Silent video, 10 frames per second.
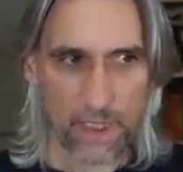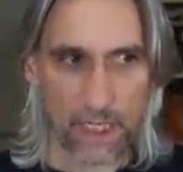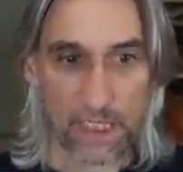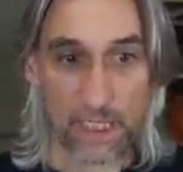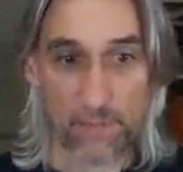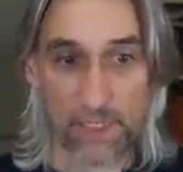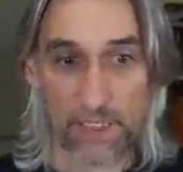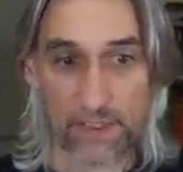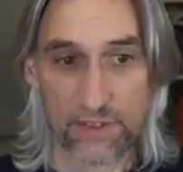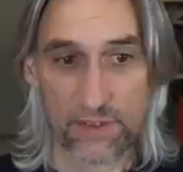And he
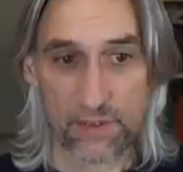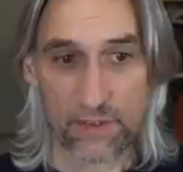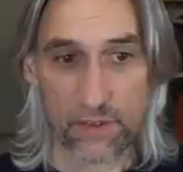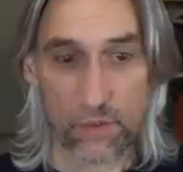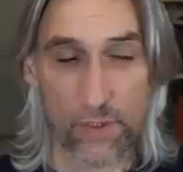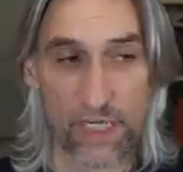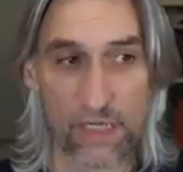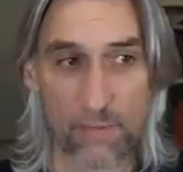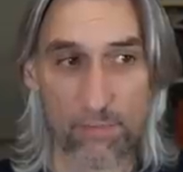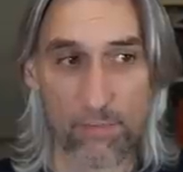plays
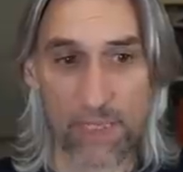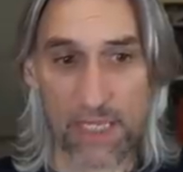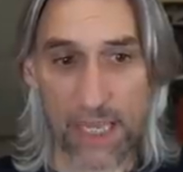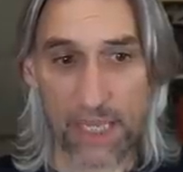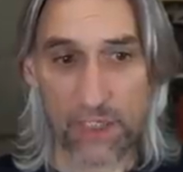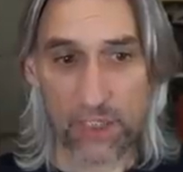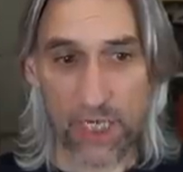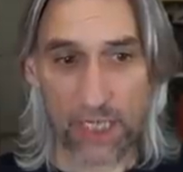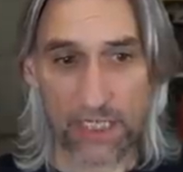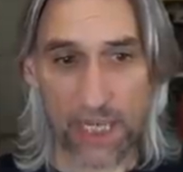queen b eight
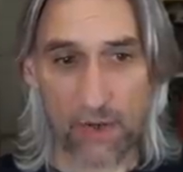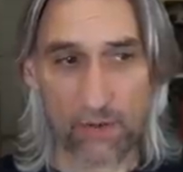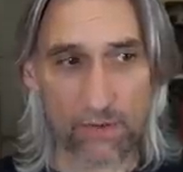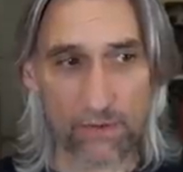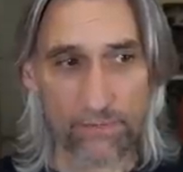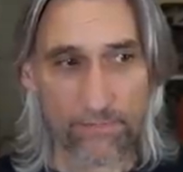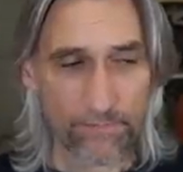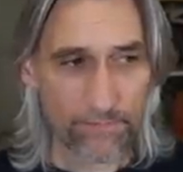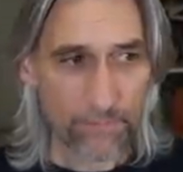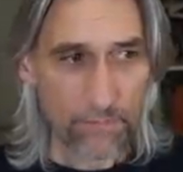check. Now,
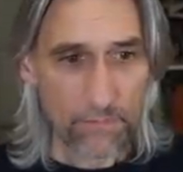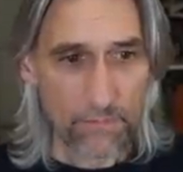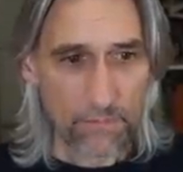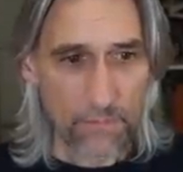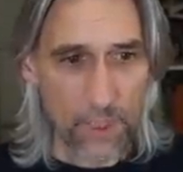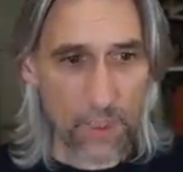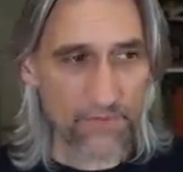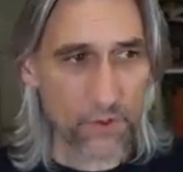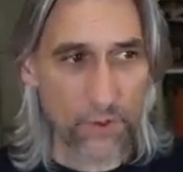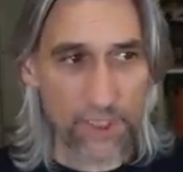
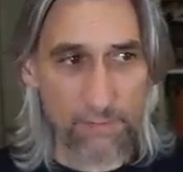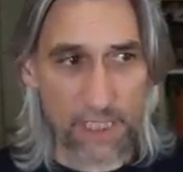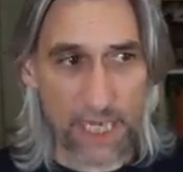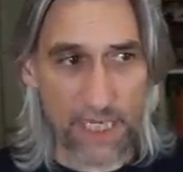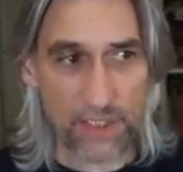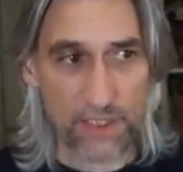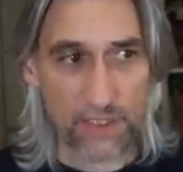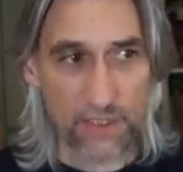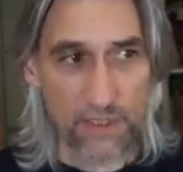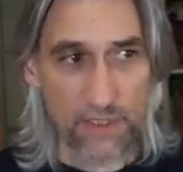after queen b eight,
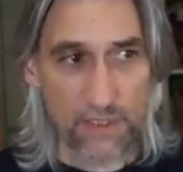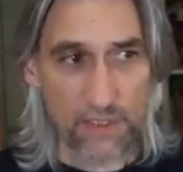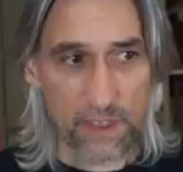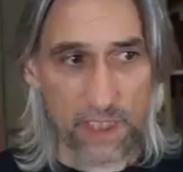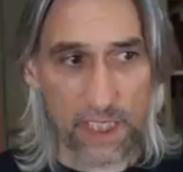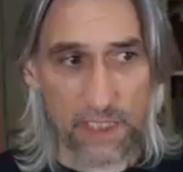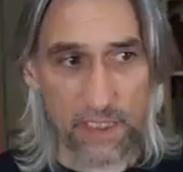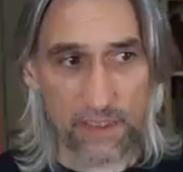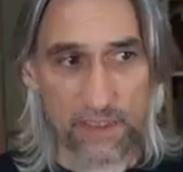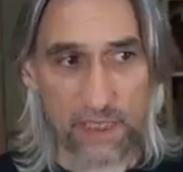the king
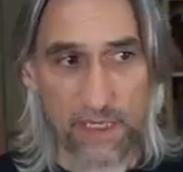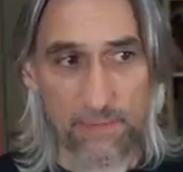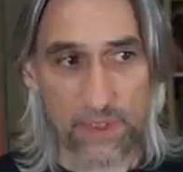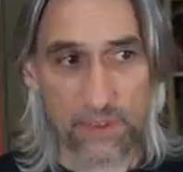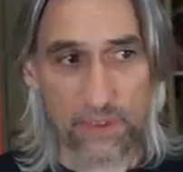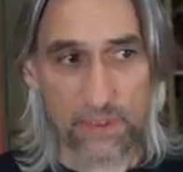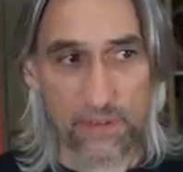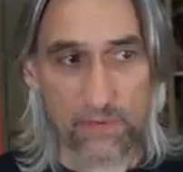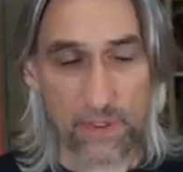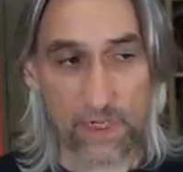escaped
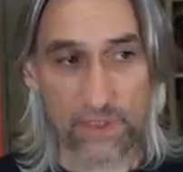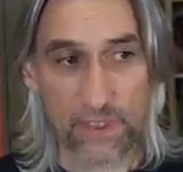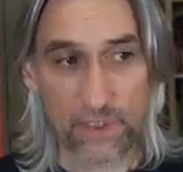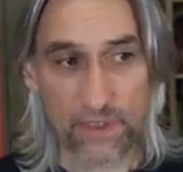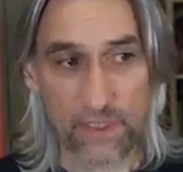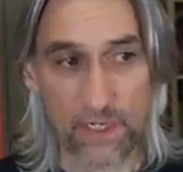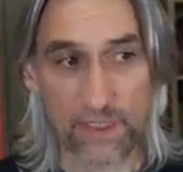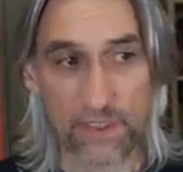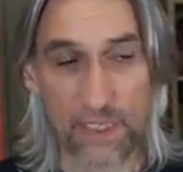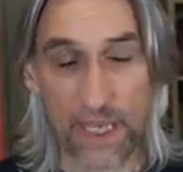round the other
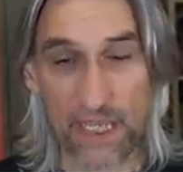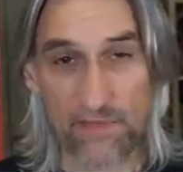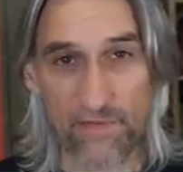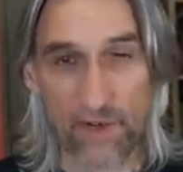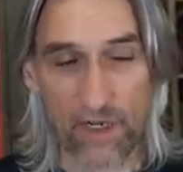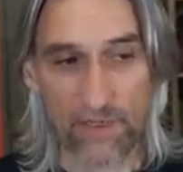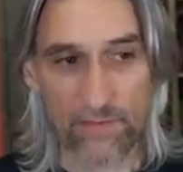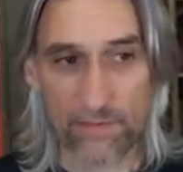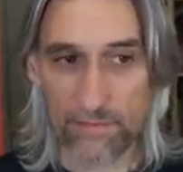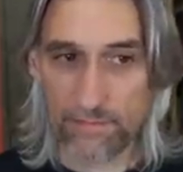side to a
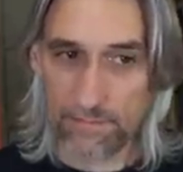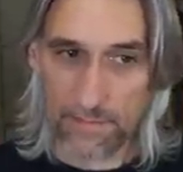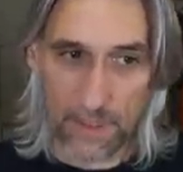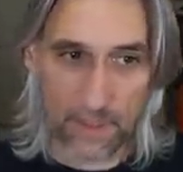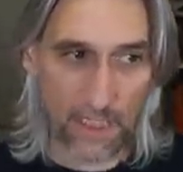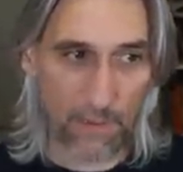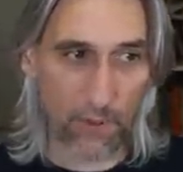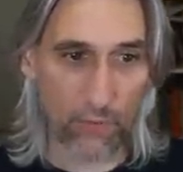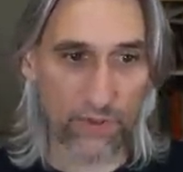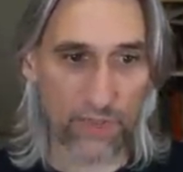five, and
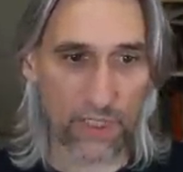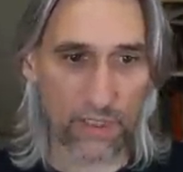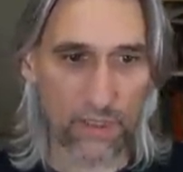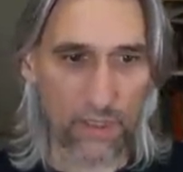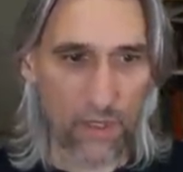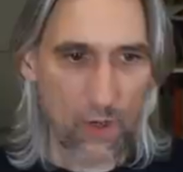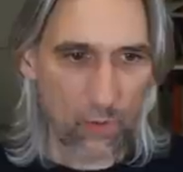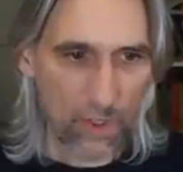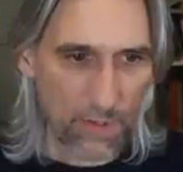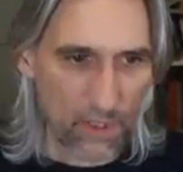Nepo was in.
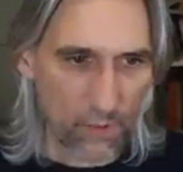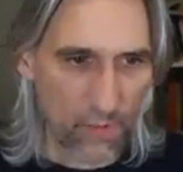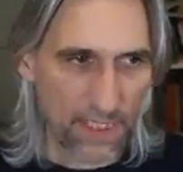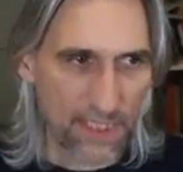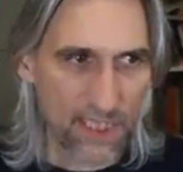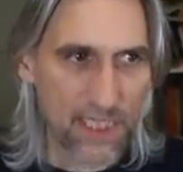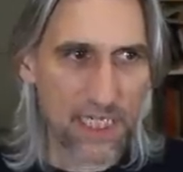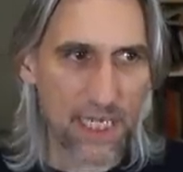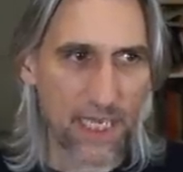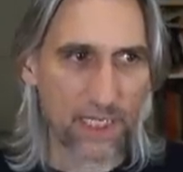What about queen
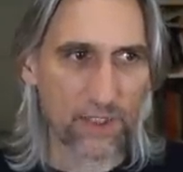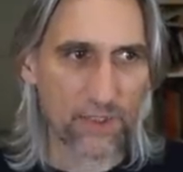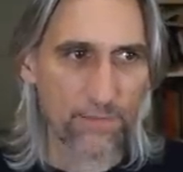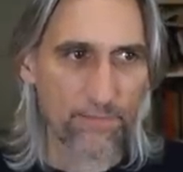d eight?